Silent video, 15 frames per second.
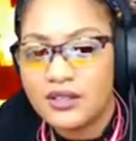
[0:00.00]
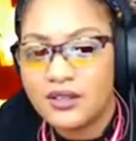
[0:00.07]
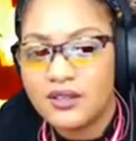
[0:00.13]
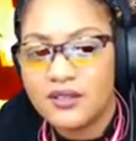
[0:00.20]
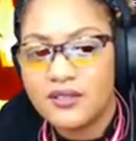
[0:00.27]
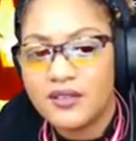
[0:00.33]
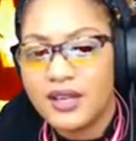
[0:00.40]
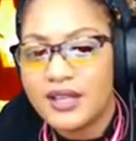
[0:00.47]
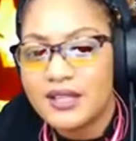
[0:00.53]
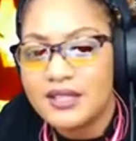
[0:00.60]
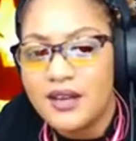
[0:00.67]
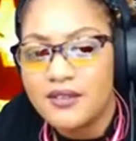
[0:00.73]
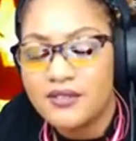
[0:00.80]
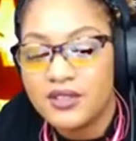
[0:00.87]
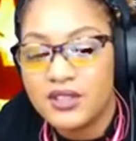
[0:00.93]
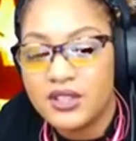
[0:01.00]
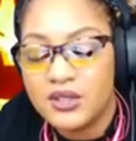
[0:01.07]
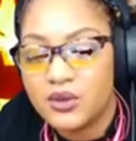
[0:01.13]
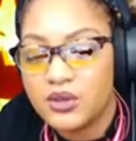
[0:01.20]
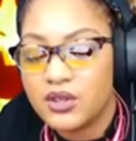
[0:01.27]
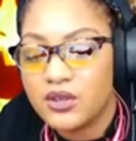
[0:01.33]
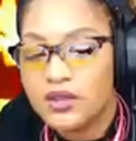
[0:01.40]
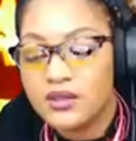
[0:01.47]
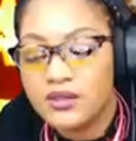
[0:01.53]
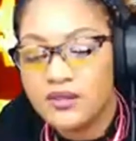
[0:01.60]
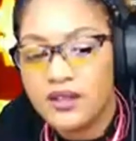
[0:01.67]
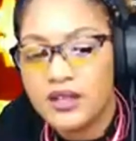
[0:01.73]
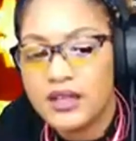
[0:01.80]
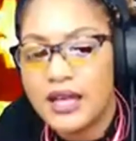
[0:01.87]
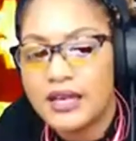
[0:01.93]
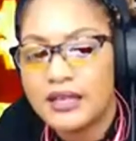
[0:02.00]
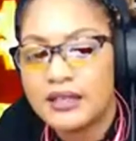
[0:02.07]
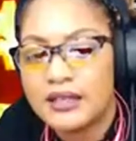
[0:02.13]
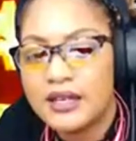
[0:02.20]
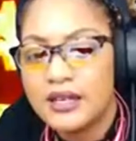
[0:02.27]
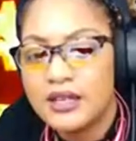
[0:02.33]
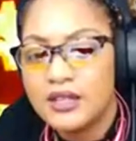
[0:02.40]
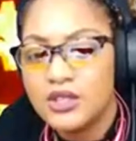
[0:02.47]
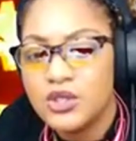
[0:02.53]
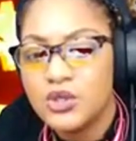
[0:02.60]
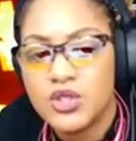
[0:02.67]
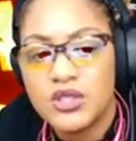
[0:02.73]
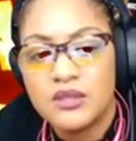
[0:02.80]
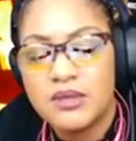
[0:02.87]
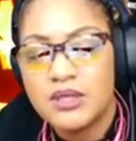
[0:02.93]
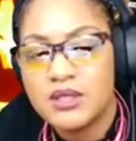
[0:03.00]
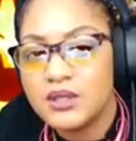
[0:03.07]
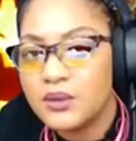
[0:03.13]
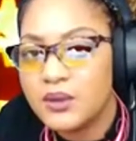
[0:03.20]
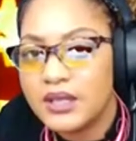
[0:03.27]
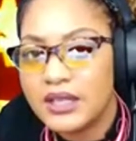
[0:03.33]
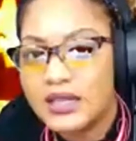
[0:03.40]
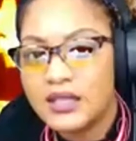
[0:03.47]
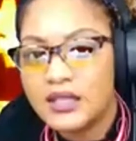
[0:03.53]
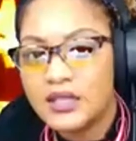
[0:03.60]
You're gonna feel like it's not for you. You're gonna feel like you shouldn't be doing it.